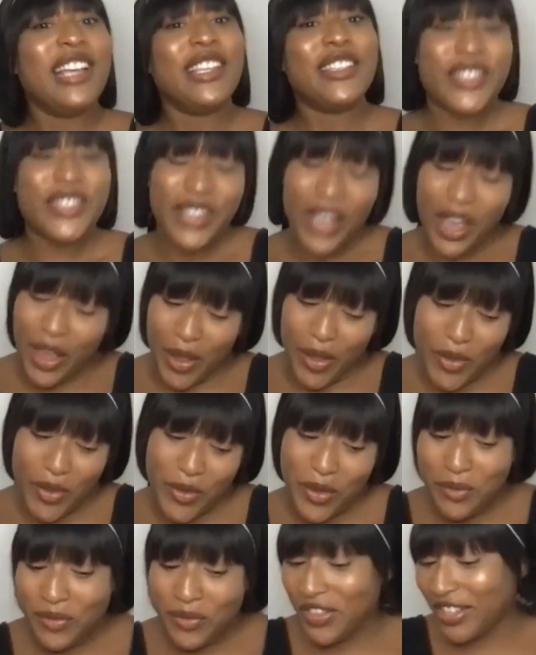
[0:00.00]

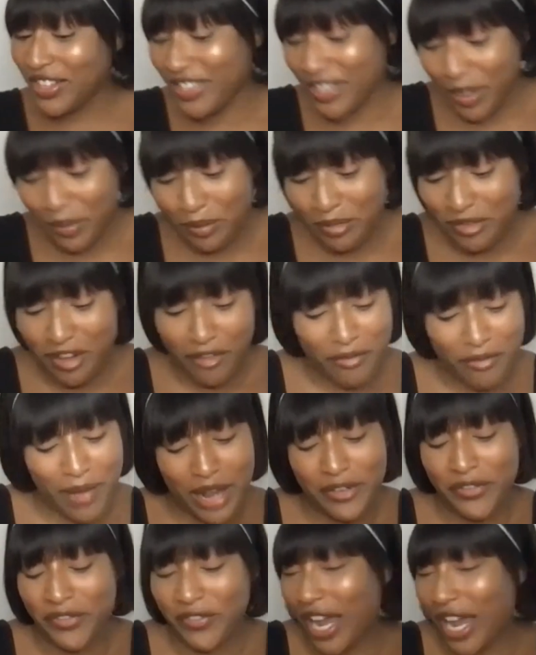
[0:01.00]
So the summary of
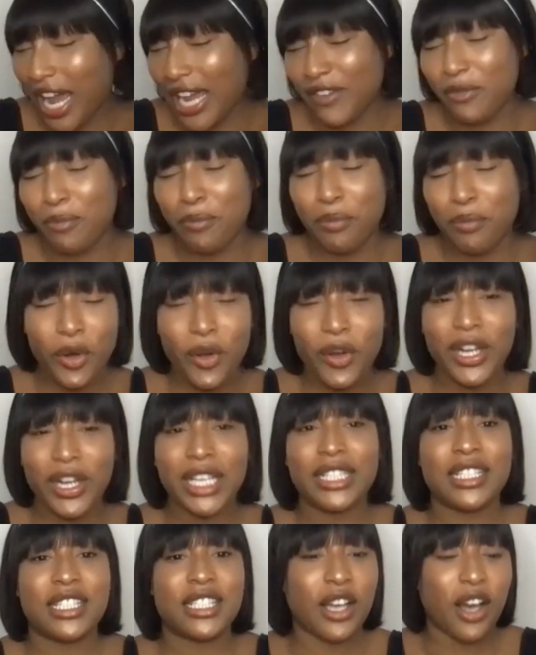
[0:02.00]
my 5
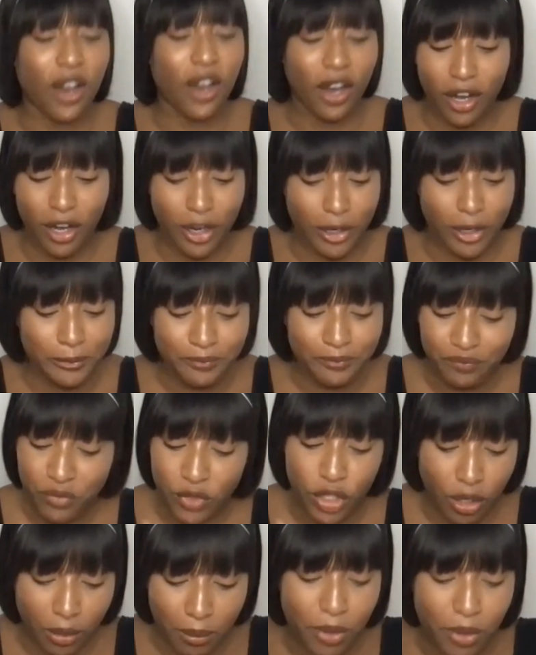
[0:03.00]
points are:
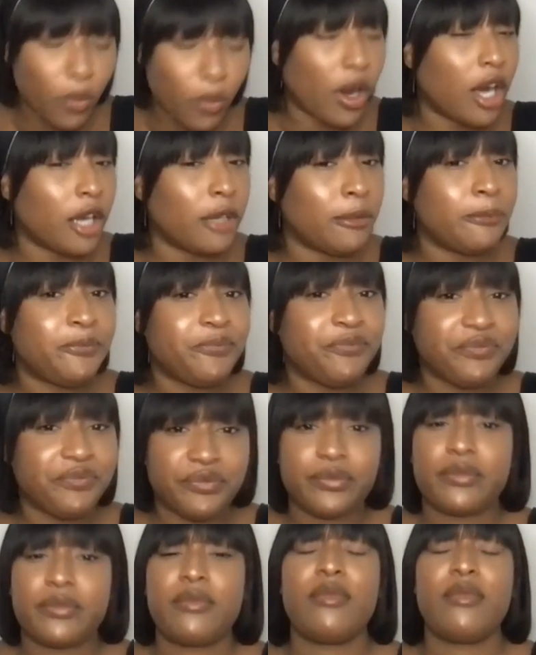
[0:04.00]
number 1,
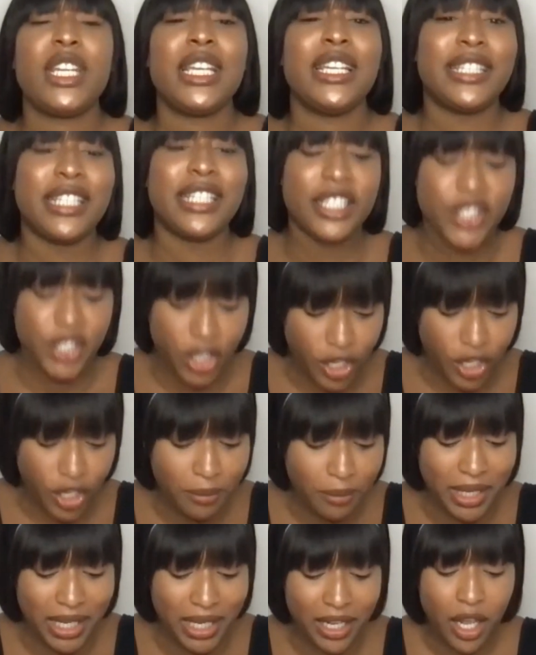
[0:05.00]

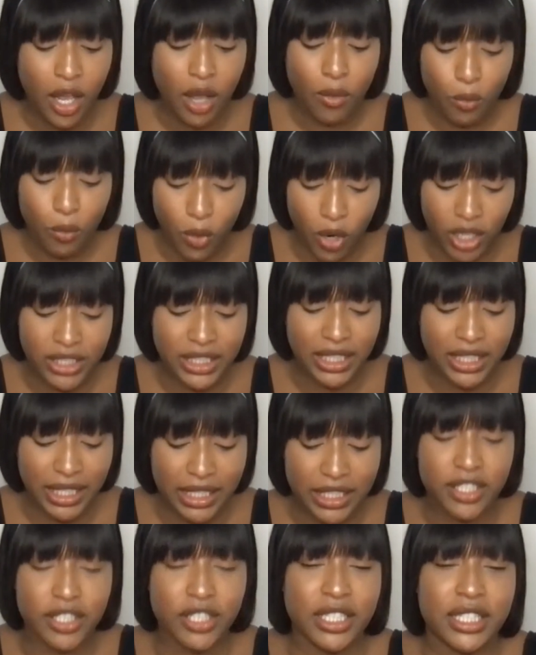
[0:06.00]
determine what
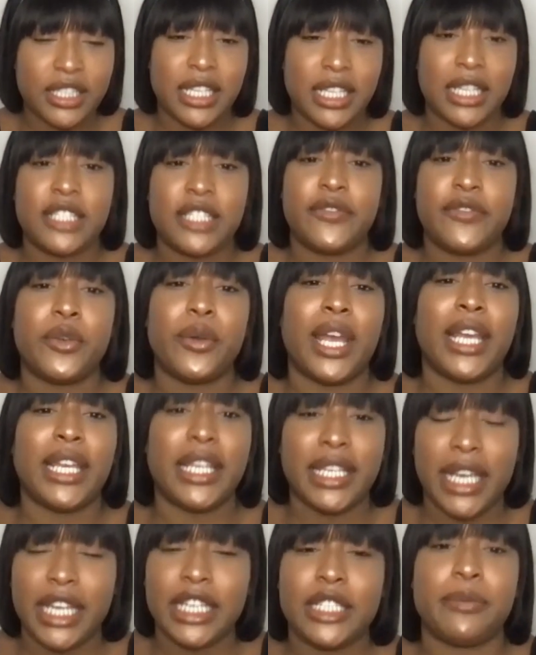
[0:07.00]
is successful
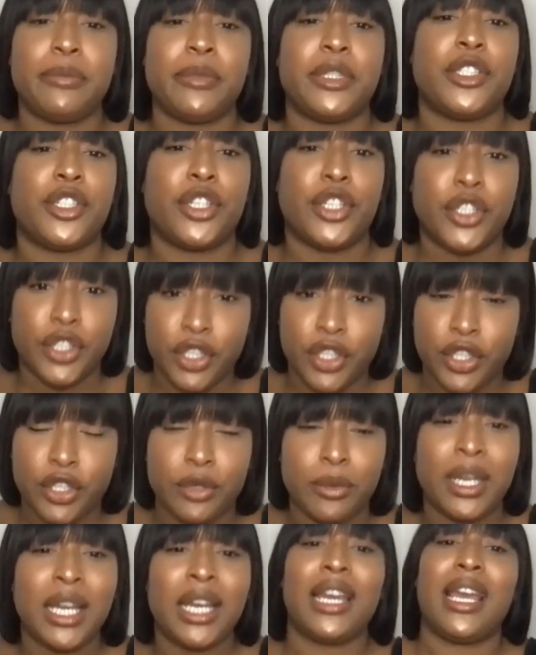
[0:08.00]
engagement to
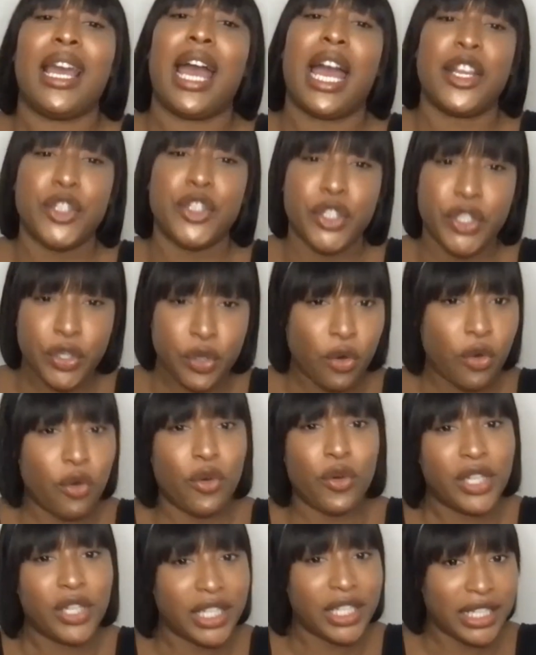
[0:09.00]
you and your
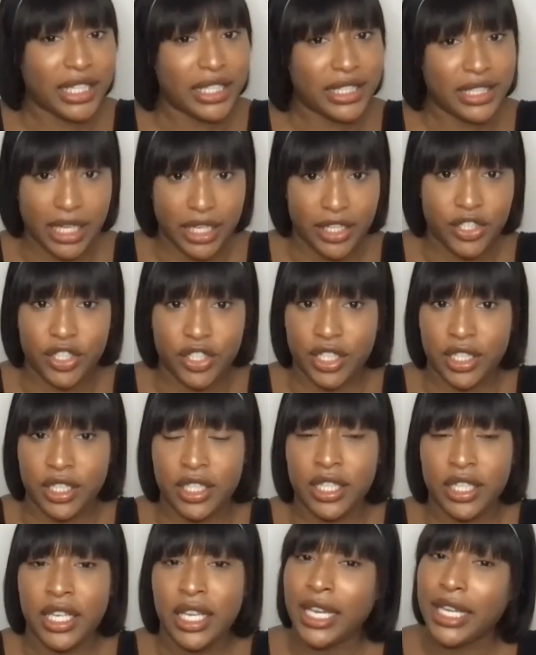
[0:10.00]

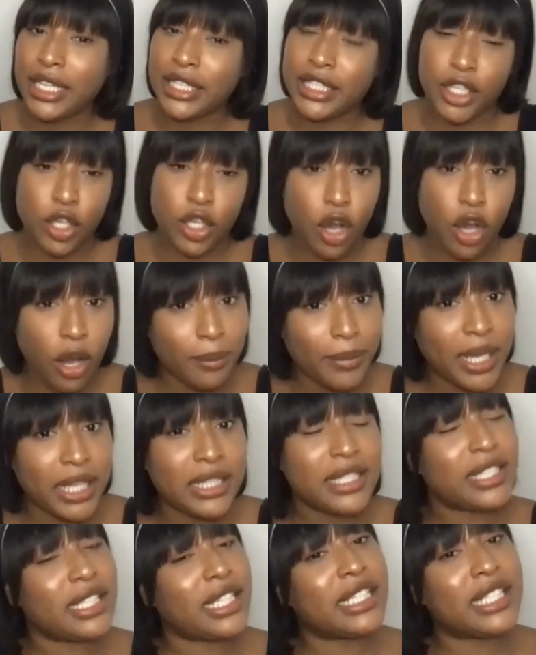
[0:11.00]
organization. Is it
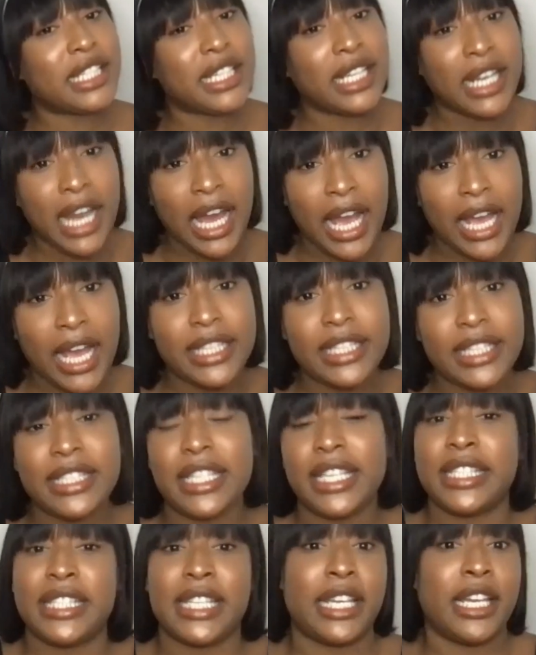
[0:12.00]
comments? Is it likes?
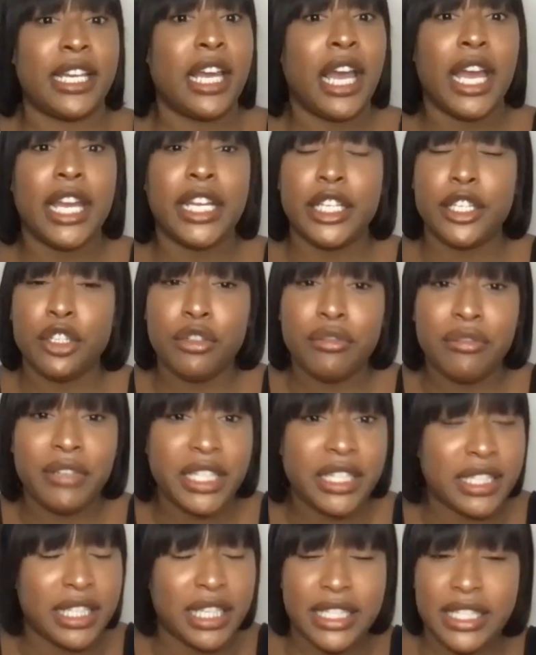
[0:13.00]
Is it an
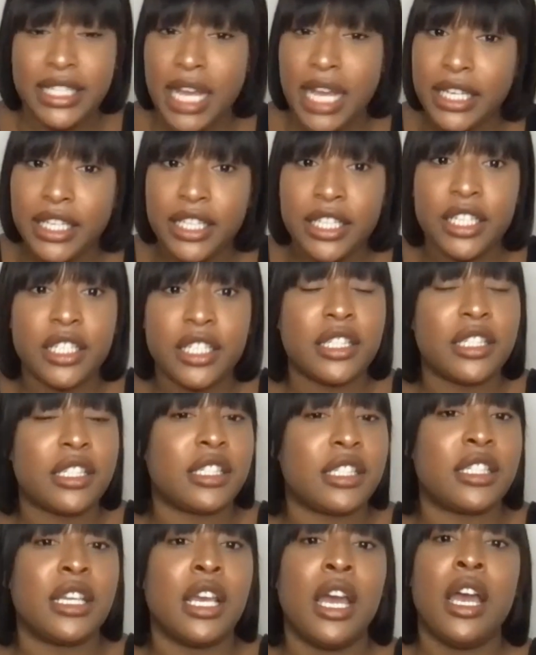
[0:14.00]
increased
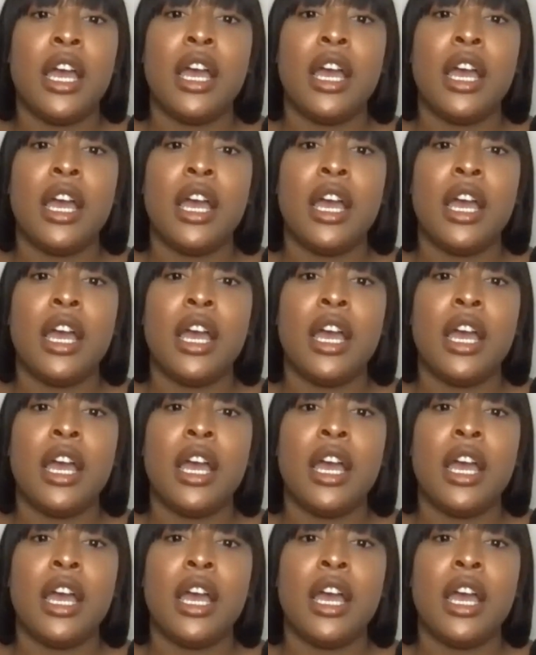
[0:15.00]
attendance?